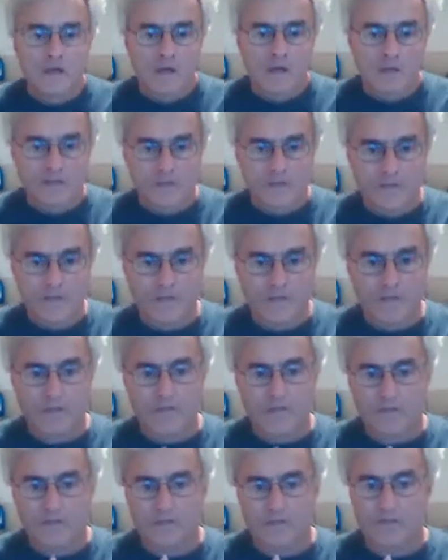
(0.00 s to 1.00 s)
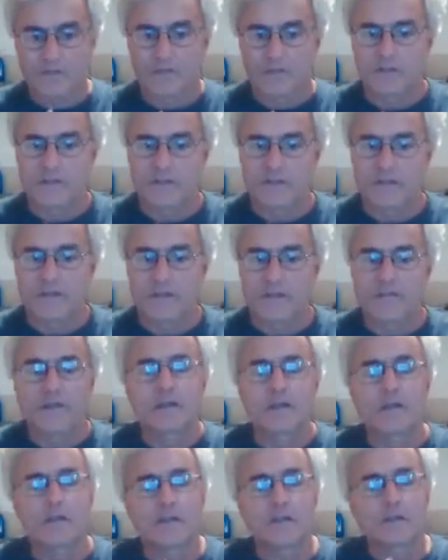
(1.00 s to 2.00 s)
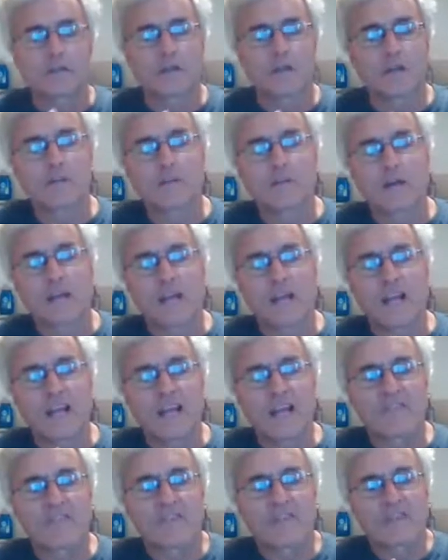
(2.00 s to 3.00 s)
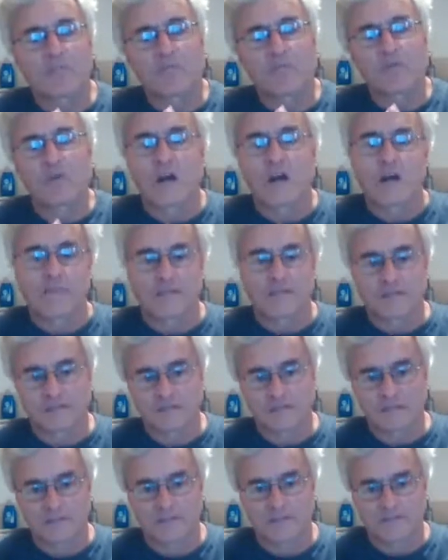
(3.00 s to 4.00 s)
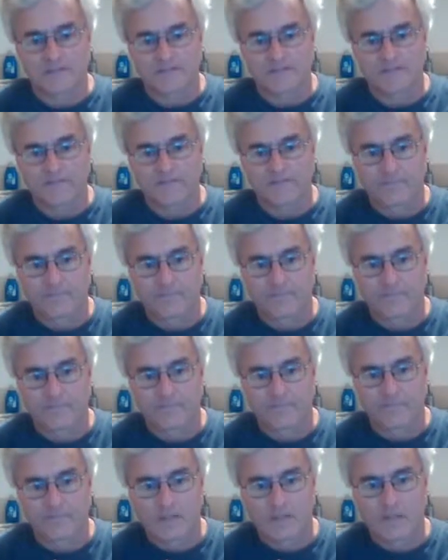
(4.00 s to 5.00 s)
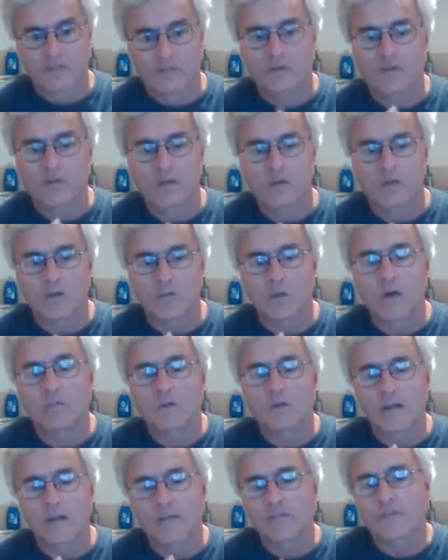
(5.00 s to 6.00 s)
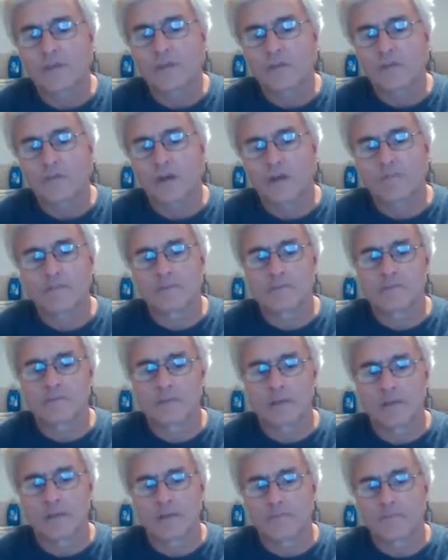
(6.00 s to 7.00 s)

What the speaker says: The video I'm going to do today, I think I'm going to talk about Anthony Robbins. I'm going to call it, What Would Anthony Robbins Say?